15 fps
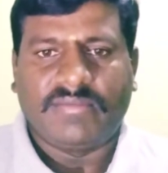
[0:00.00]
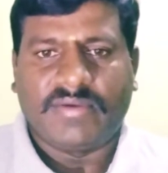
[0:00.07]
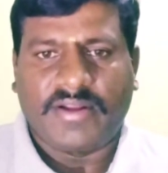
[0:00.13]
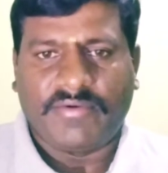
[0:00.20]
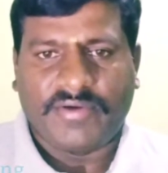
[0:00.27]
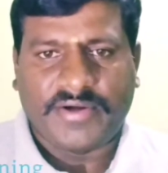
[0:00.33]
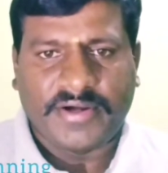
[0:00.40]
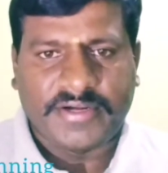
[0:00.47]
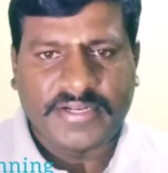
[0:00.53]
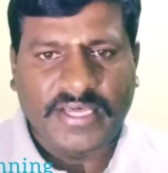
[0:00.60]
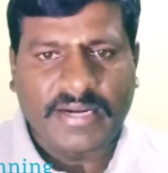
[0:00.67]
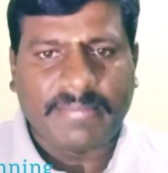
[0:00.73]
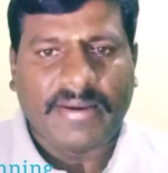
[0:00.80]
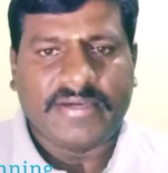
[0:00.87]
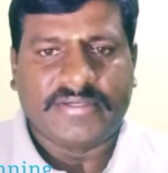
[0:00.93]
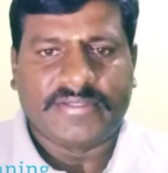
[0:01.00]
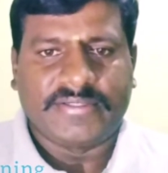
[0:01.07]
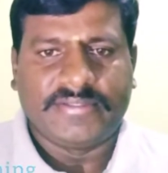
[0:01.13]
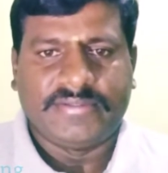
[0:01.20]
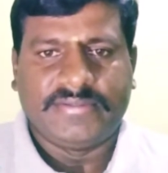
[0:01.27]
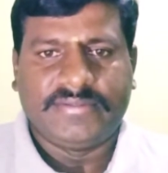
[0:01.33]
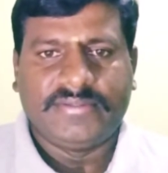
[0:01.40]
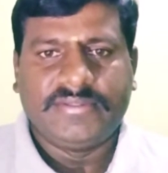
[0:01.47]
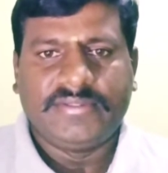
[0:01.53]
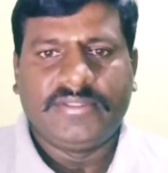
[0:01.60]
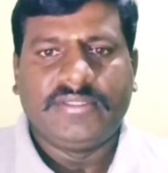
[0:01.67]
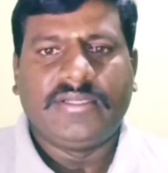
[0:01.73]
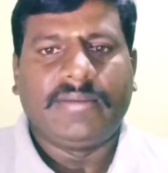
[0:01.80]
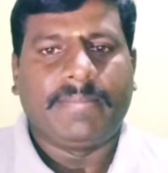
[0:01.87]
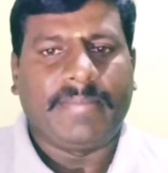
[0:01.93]
your retirement
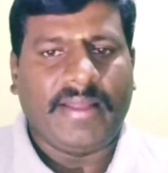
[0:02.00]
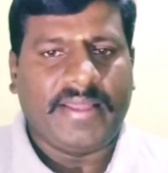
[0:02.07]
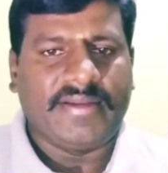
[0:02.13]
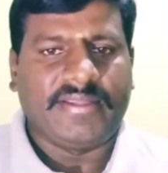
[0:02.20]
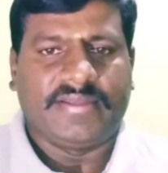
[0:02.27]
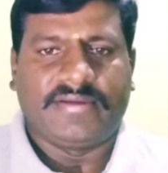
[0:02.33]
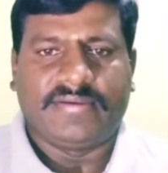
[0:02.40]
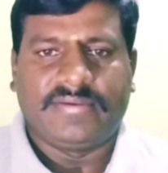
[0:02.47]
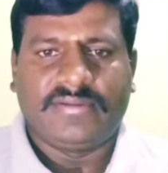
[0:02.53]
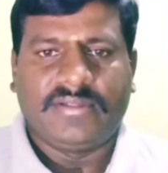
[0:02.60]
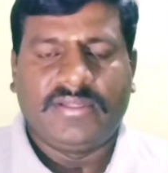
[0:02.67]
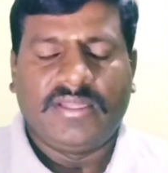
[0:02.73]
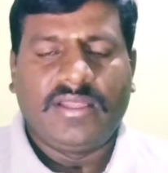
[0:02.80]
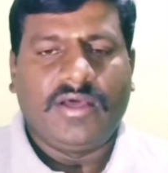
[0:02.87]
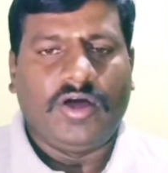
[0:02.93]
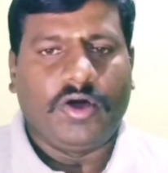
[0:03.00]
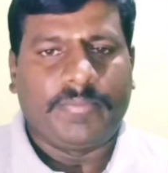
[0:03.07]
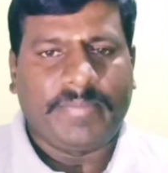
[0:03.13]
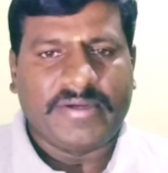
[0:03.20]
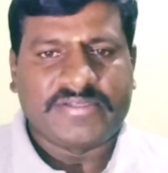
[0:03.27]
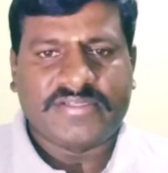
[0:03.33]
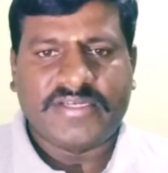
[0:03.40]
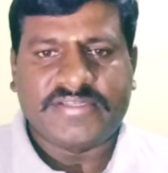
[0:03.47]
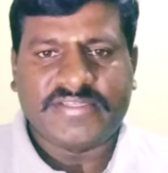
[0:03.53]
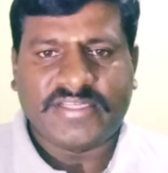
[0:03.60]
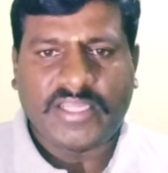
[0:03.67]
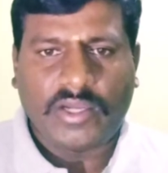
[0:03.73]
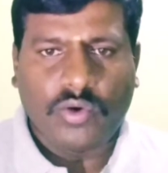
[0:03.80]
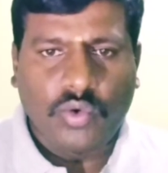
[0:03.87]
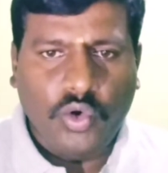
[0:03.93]
planning, or
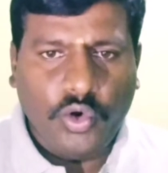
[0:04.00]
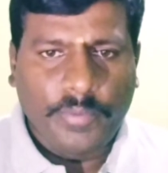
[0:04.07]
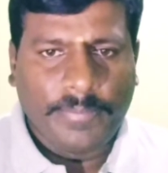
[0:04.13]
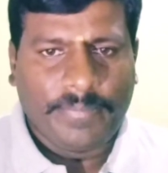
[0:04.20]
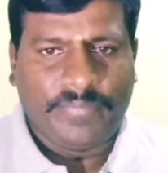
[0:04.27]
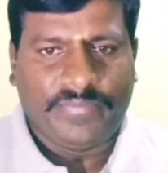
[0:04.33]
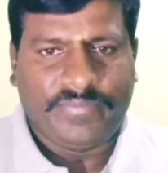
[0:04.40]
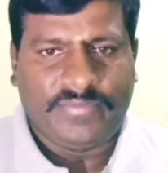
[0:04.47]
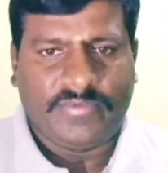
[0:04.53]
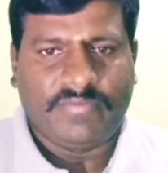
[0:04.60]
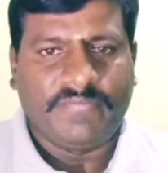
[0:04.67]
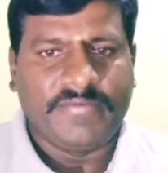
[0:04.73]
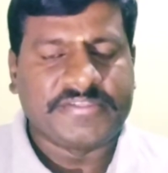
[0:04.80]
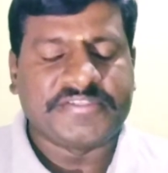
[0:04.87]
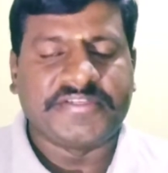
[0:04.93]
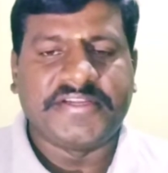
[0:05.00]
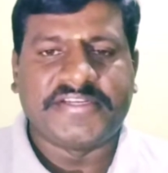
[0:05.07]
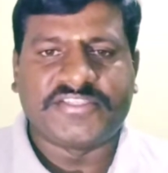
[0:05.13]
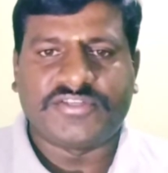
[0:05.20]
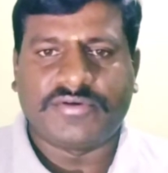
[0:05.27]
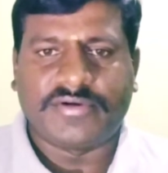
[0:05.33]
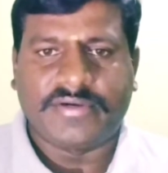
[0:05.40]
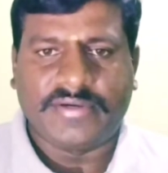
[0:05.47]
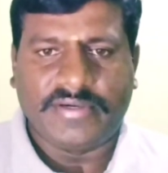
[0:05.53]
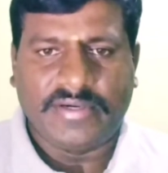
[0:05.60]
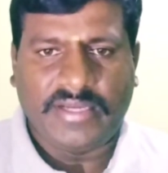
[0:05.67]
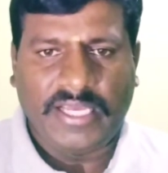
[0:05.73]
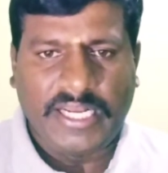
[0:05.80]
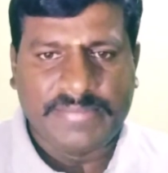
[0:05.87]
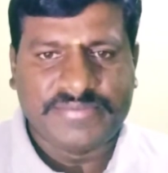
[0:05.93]
purchasing a home which needs your
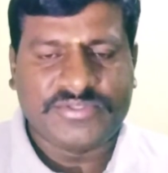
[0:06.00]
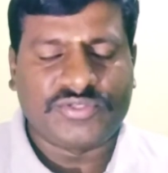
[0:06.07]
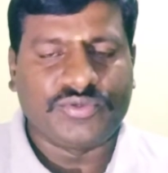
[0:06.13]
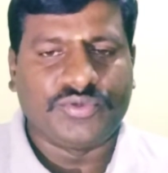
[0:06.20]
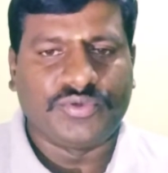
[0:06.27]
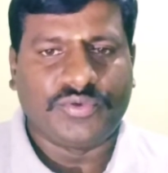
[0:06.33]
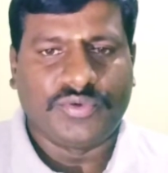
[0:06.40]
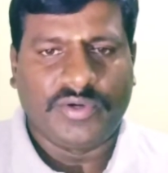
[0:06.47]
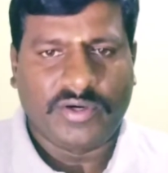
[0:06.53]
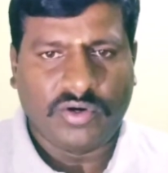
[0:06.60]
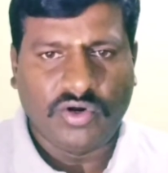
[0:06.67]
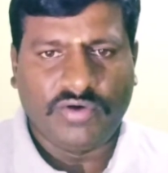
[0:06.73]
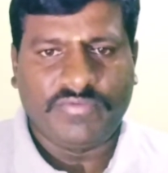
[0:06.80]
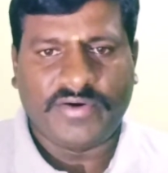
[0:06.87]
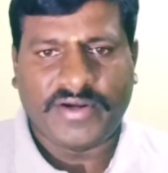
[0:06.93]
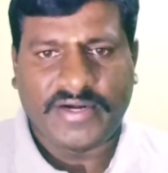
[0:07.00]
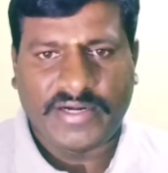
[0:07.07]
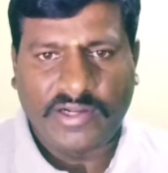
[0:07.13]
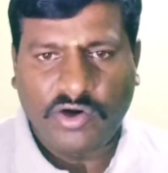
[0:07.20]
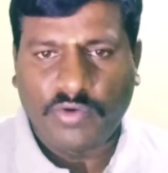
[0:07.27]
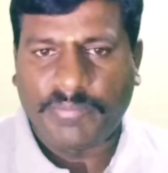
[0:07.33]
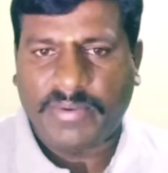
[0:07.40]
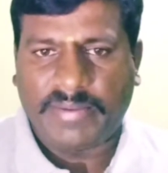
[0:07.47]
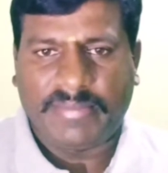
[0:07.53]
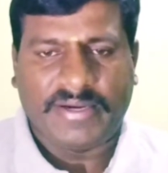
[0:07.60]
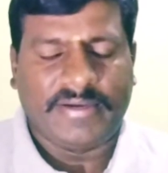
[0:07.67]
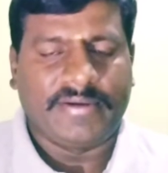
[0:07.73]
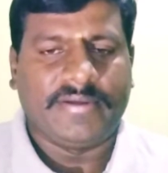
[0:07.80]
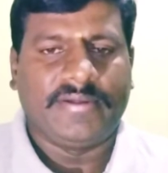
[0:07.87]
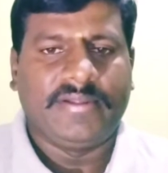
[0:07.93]
helps to go for a down payment,